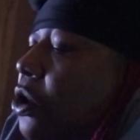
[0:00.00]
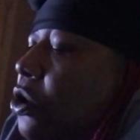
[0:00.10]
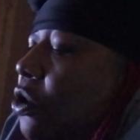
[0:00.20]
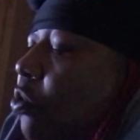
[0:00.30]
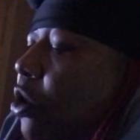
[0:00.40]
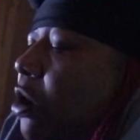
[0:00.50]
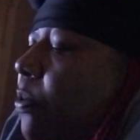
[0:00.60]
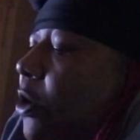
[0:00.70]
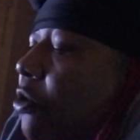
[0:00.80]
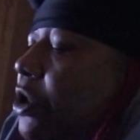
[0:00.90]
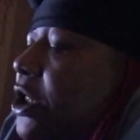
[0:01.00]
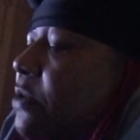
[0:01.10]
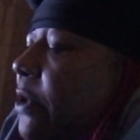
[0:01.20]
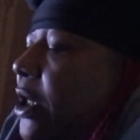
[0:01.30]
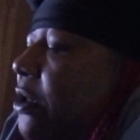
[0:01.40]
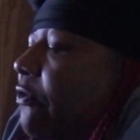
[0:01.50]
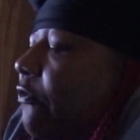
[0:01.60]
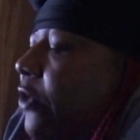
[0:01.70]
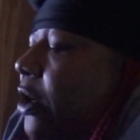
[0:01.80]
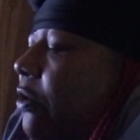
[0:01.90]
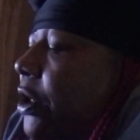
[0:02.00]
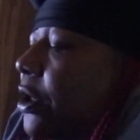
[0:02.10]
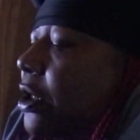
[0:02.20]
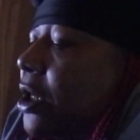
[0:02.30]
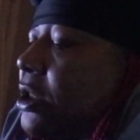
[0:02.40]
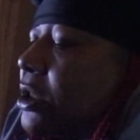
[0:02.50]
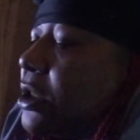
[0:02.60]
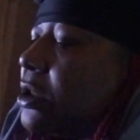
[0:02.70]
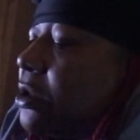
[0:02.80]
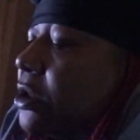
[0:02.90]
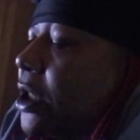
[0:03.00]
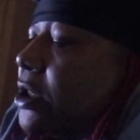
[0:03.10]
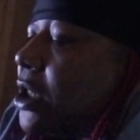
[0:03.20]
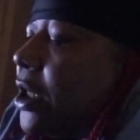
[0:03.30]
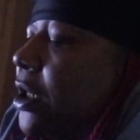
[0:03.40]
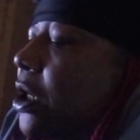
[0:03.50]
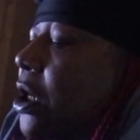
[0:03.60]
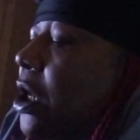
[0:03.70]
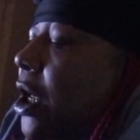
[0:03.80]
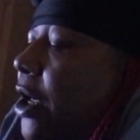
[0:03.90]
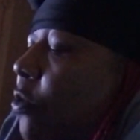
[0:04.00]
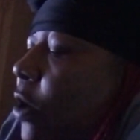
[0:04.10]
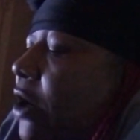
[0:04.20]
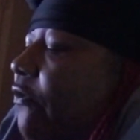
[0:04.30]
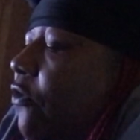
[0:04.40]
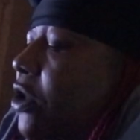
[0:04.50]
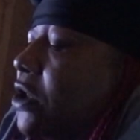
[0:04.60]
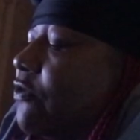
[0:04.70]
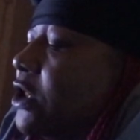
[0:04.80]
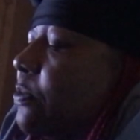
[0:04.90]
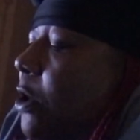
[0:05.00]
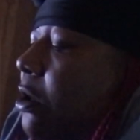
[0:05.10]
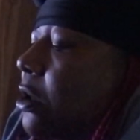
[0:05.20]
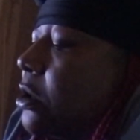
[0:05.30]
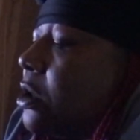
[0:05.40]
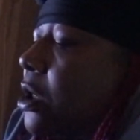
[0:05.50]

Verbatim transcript: The word police made them frown and the hustlers looked at Tank and waited for his response.